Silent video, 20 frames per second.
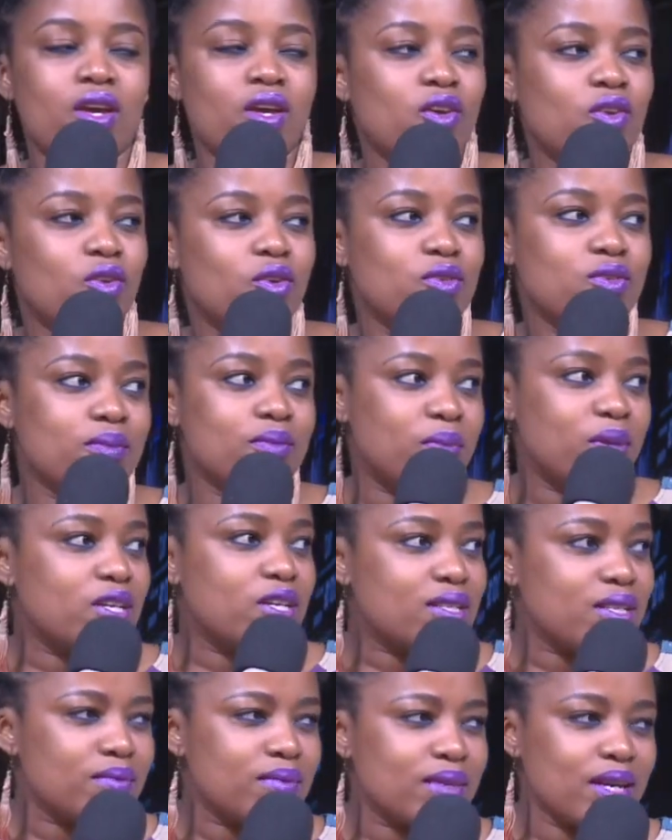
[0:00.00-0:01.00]
You know,
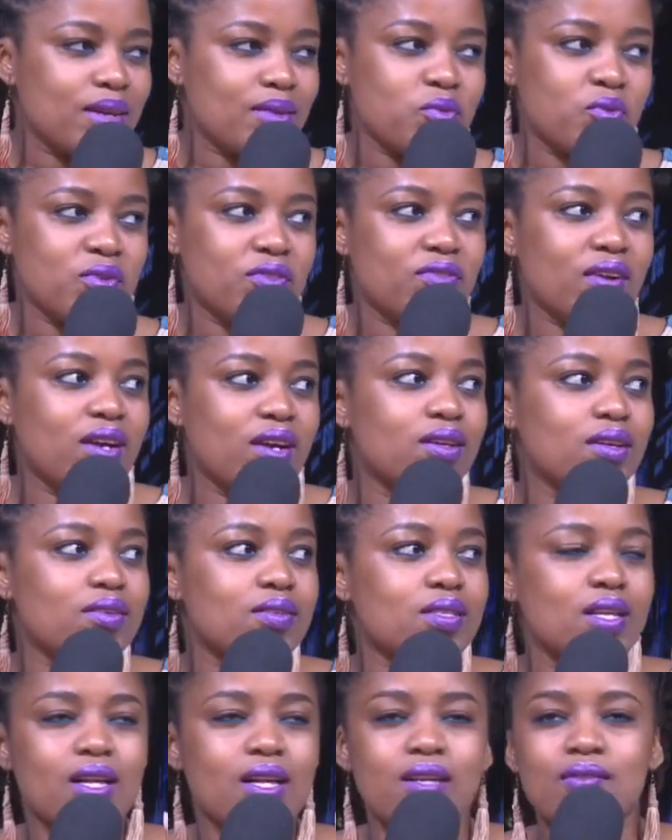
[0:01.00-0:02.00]
because sometimes we find
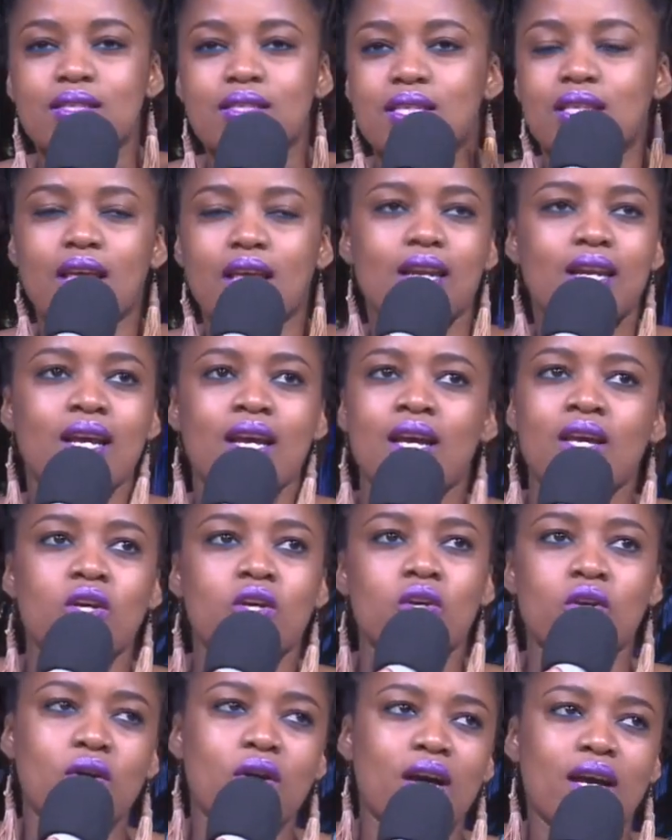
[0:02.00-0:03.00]
ourselves that,
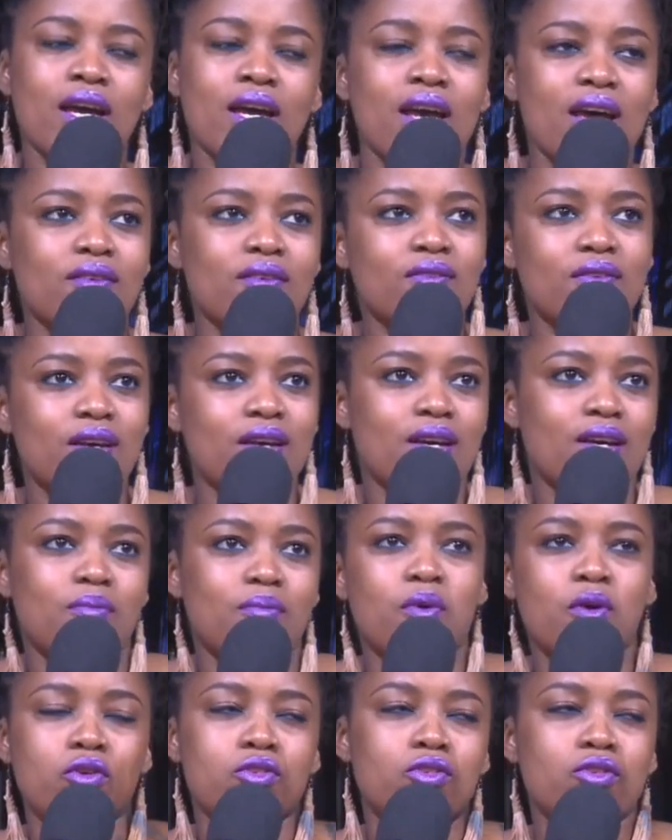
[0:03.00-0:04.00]
you know, I have a
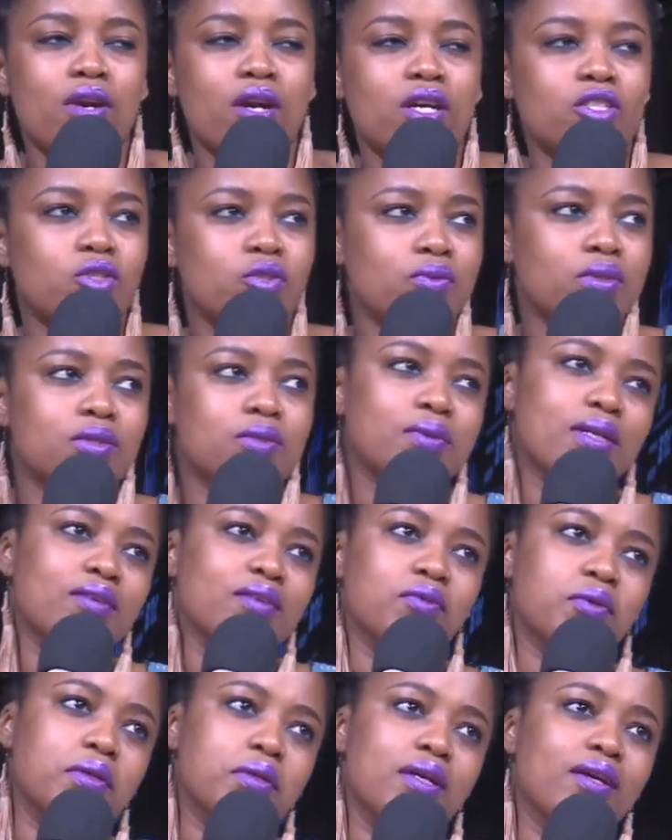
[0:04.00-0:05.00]
postgraduate,
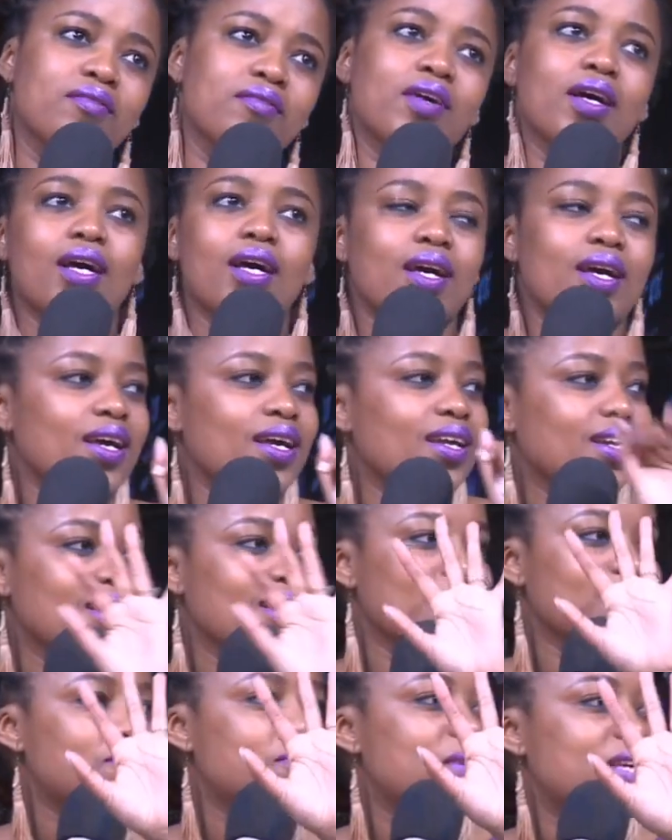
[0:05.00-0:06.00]
whatever, and
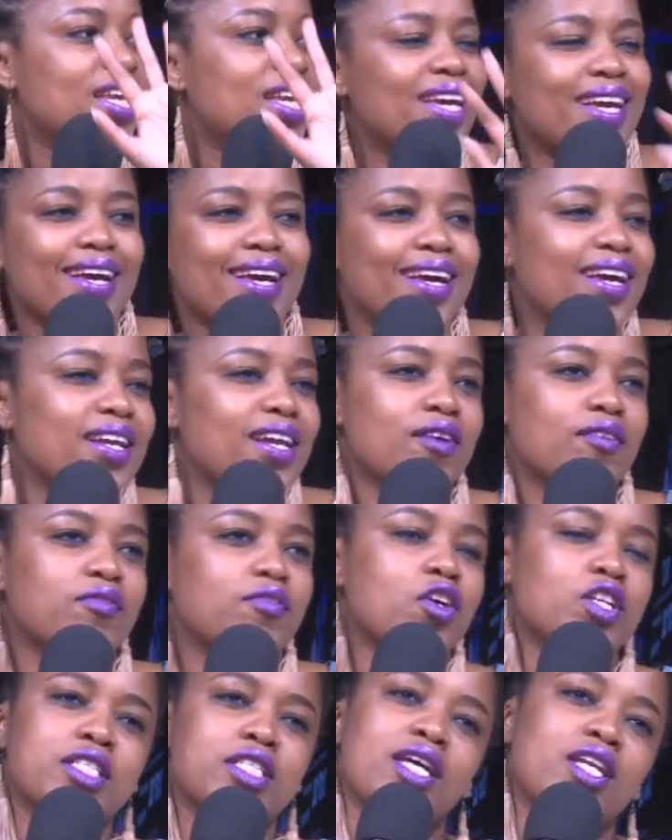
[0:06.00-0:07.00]
I've been here and I've
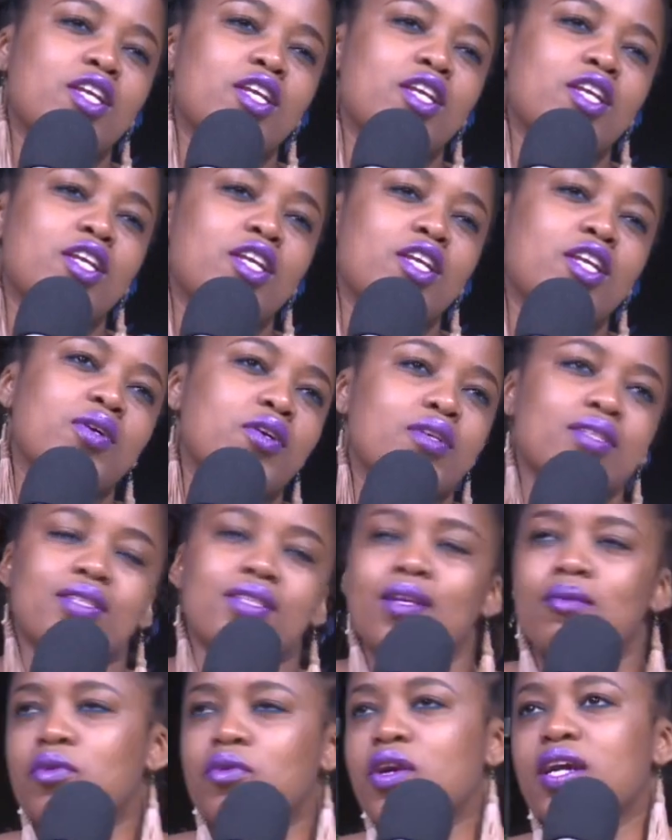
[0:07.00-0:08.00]
got 10 years experience
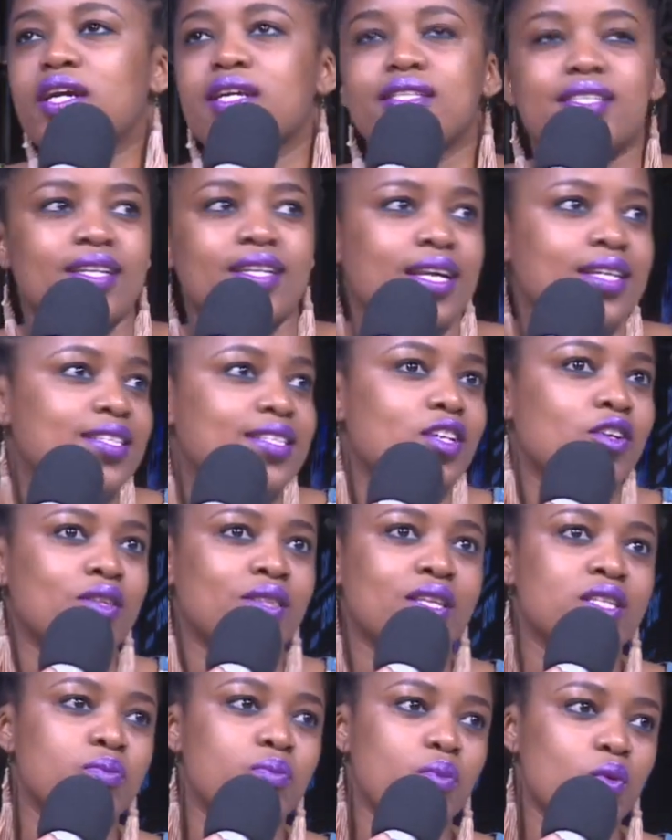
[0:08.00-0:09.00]
and I'm great and I sit on
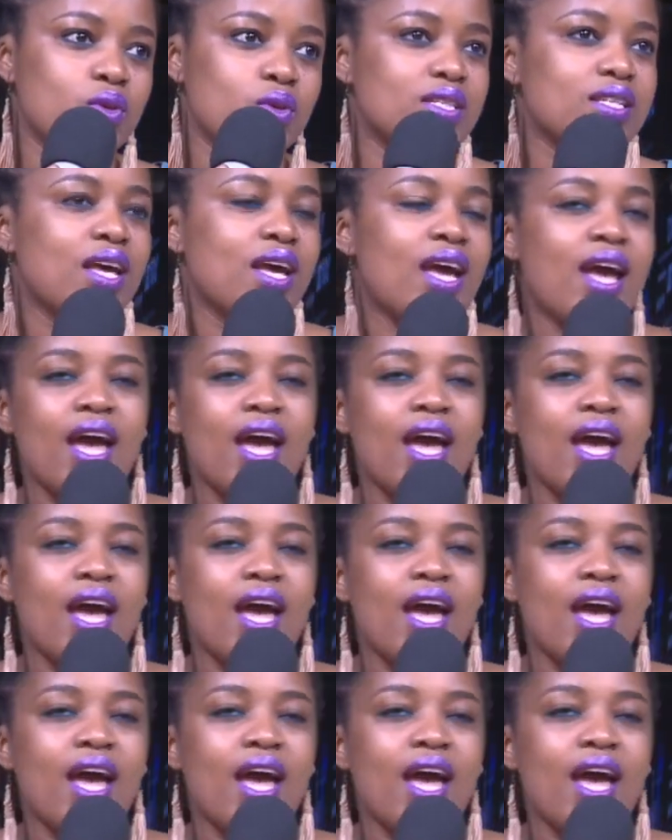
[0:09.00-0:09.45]
these boards.